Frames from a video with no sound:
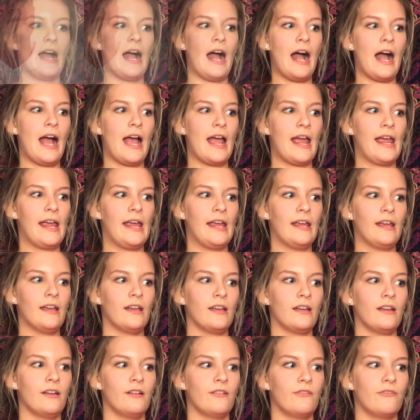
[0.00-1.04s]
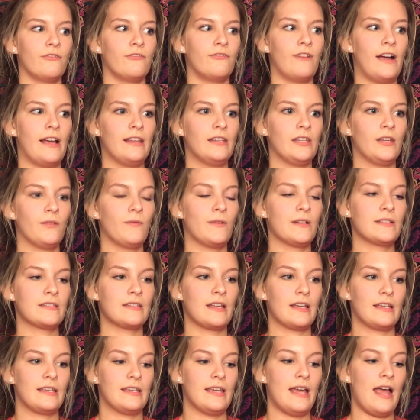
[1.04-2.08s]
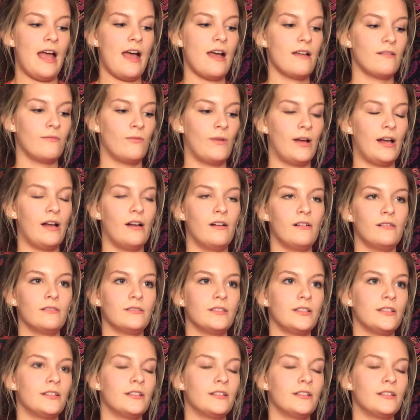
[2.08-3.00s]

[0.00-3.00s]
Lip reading: I finally was like, yeah, well,